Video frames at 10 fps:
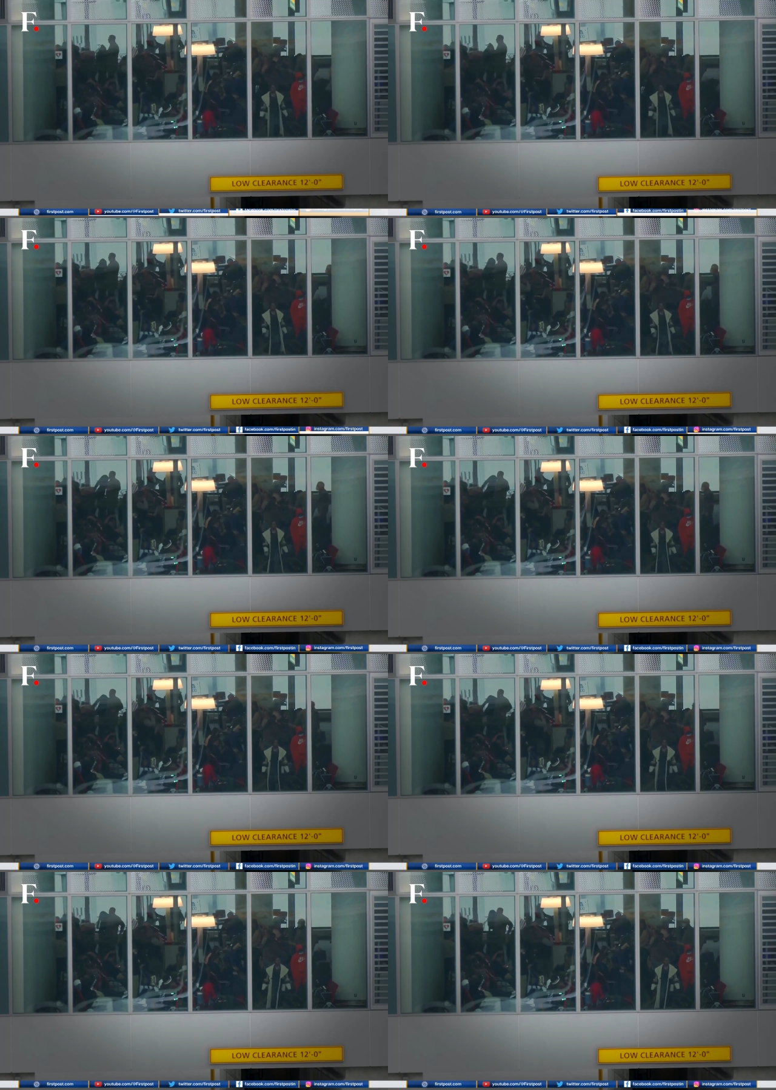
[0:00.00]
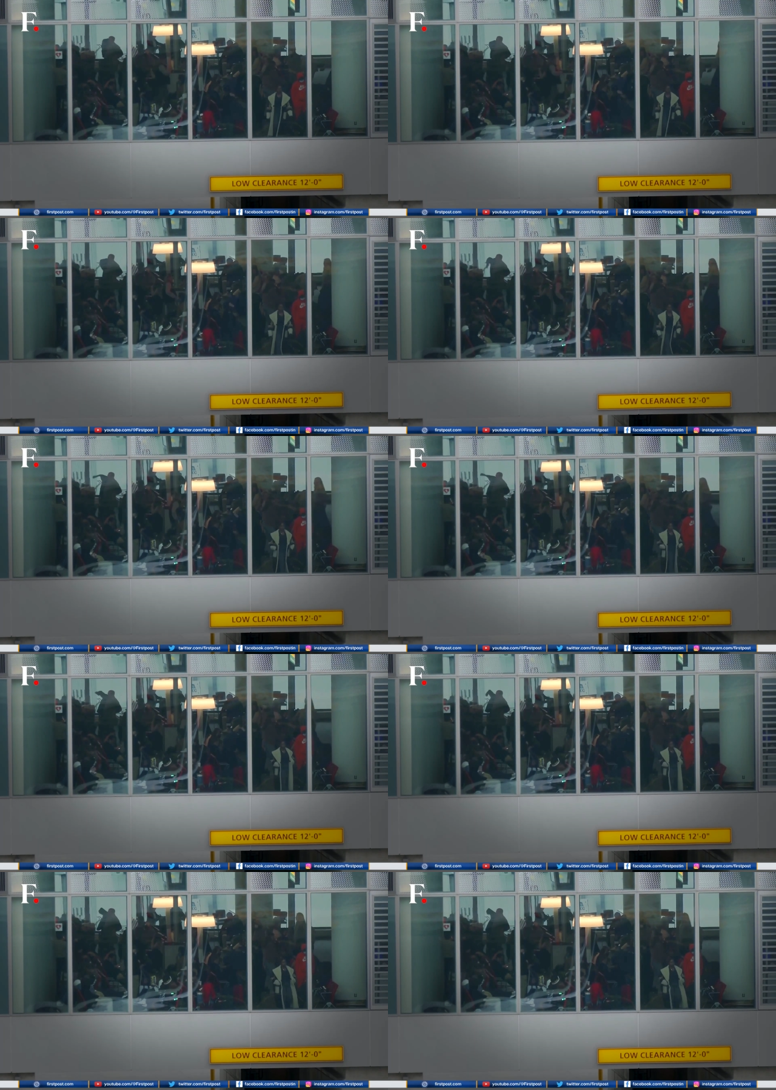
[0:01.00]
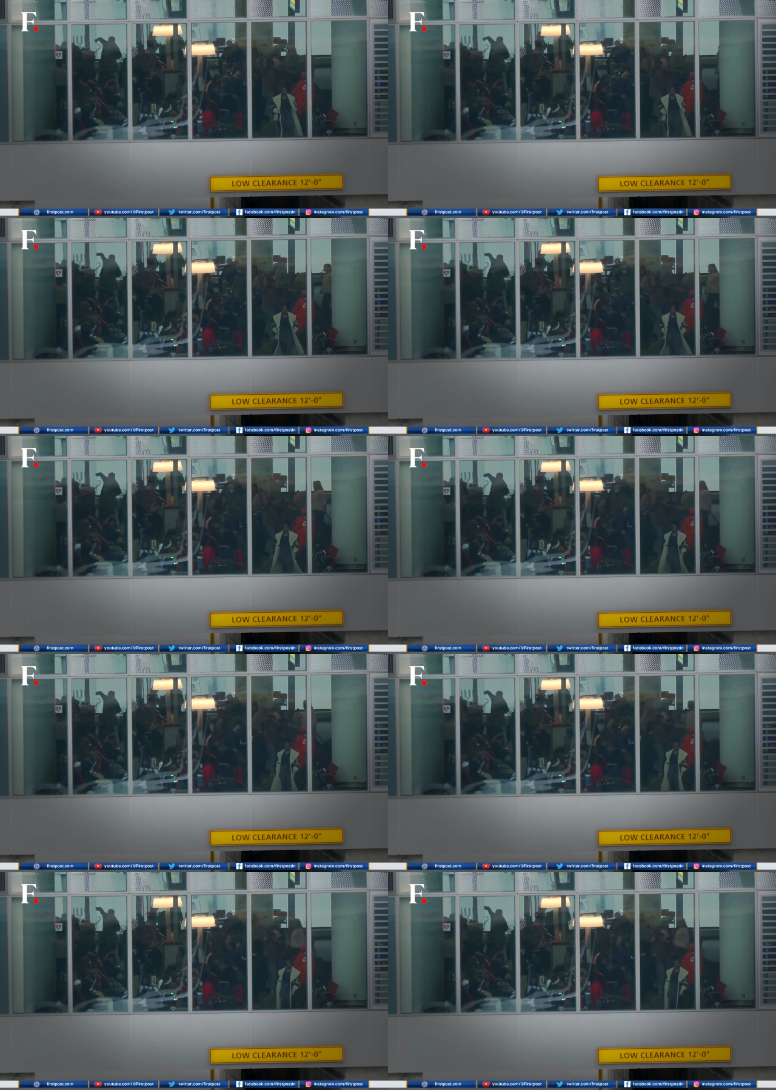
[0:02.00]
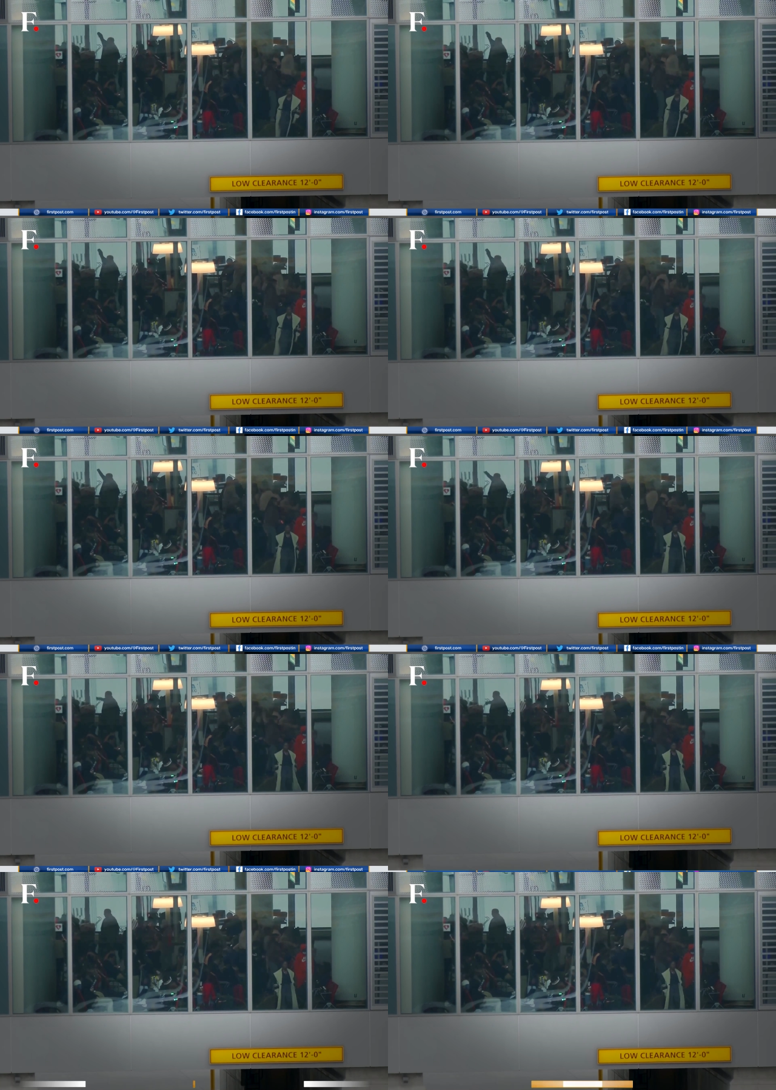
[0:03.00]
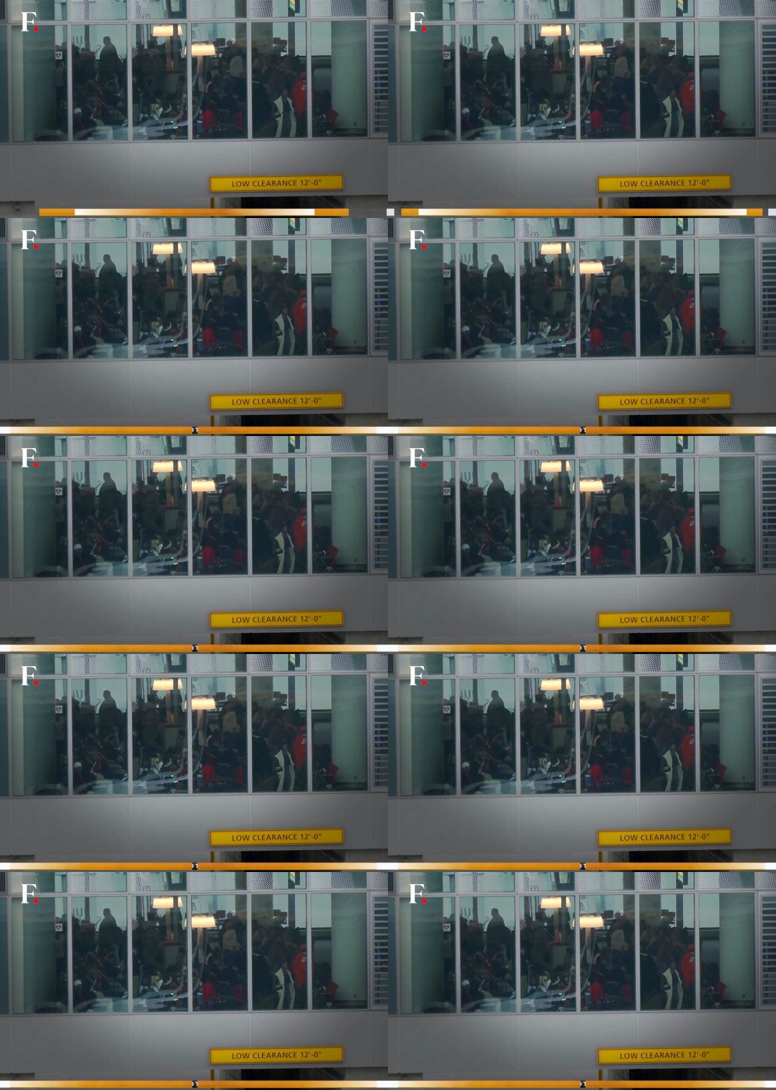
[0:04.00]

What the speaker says: No face is visible, so there are no lips to read.